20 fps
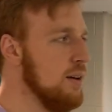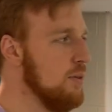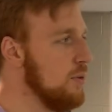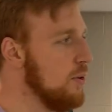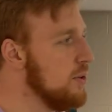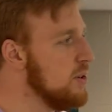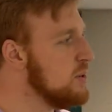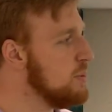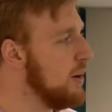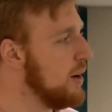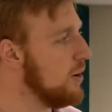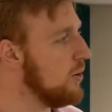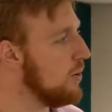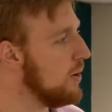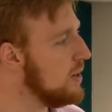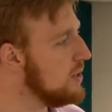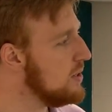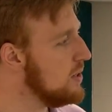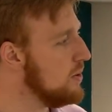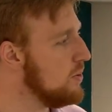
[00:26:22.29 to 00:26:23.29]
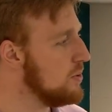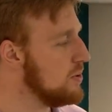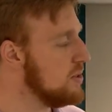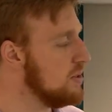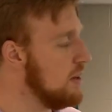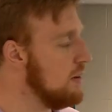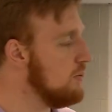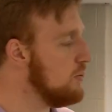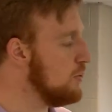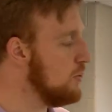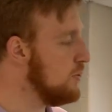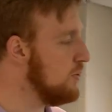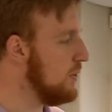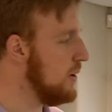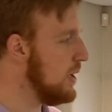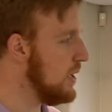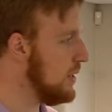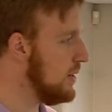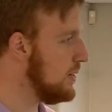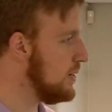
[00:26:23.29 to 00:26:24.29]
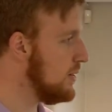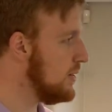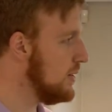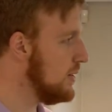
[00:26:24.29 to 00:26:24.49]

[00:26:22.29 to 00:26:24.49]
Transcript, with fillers: For it is by grace that you were saved through faith.